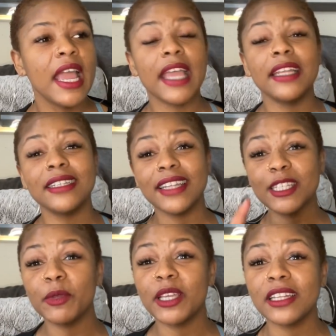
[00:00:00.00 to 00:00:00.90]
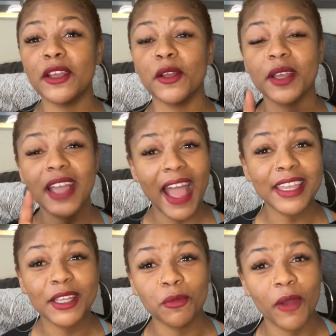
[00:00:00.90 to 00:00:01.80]
And let's be clear, Kai
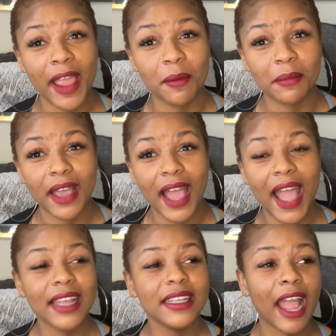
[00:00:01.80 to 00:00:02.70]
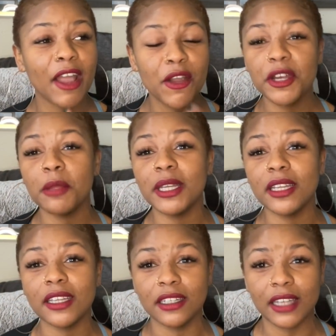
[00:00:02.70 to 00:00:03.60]
can rap. I heard him
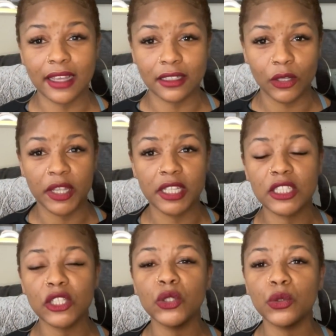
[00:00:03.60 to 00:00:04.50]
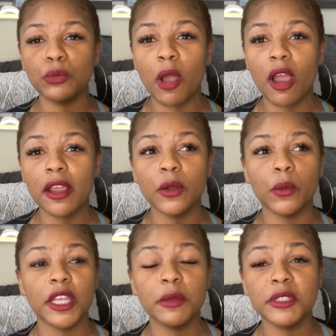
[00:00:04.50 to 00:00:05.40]
in a like little interlude part
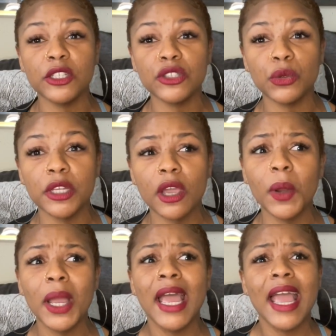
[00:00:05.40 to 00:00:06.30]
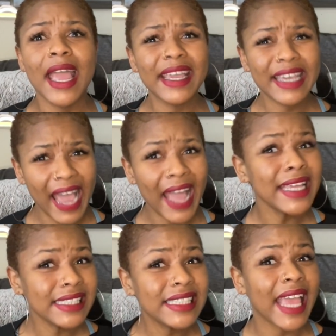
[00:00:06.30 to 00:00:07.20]
when he was in the studio, and
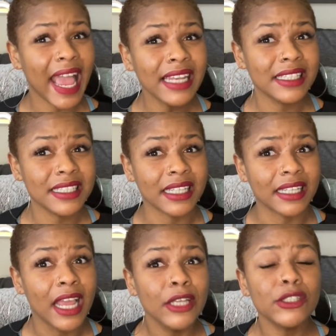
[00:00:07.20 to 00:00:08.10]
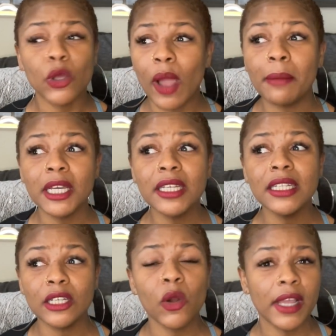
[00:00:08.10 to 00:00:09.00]
Kai is talented. So I'm
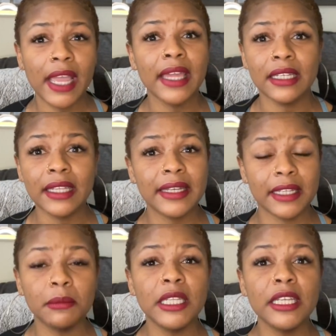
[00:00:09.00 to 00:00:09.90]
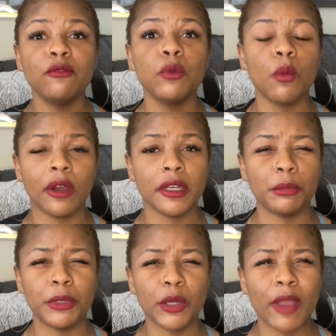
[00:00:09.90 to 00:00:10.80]
gonna go ahead and let him live with wanting to
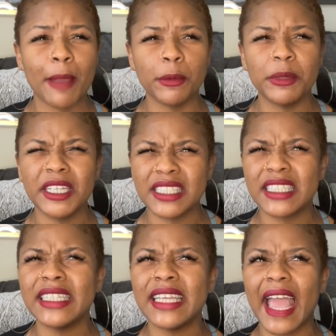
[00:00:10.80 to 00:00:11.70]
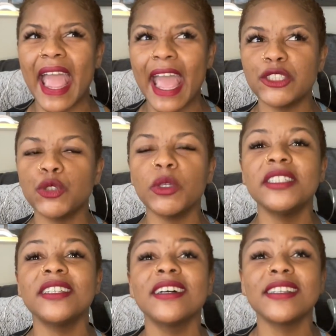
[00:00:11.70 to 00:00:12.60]
be a rapper because he actually
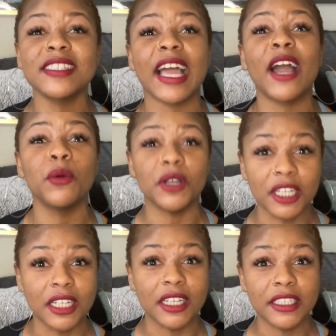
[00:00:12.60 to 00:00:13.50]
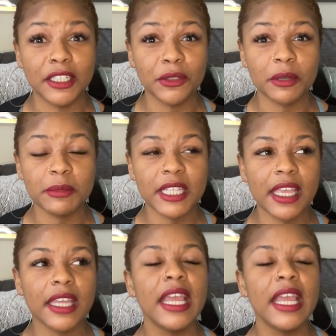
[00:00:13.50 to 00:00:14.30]
does sound good. You know what I'm saying?